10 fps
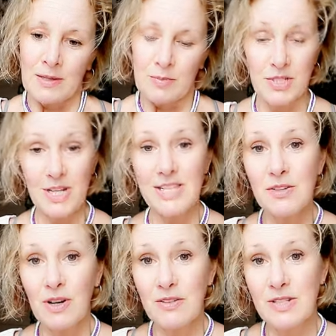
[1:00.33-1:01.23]

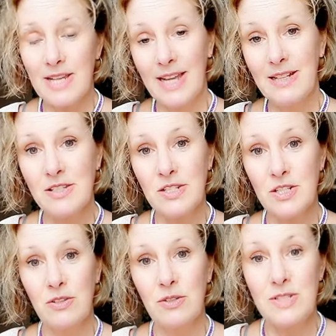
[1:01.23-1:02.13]
progesterone tends
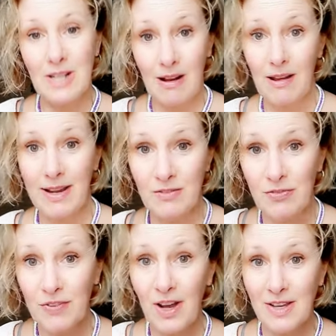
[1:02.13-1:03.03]
to decline
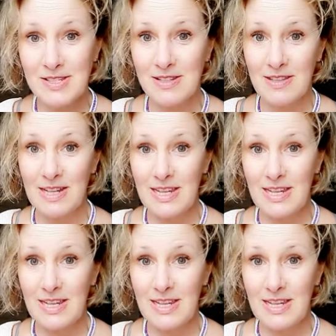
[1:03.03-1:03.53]
faster than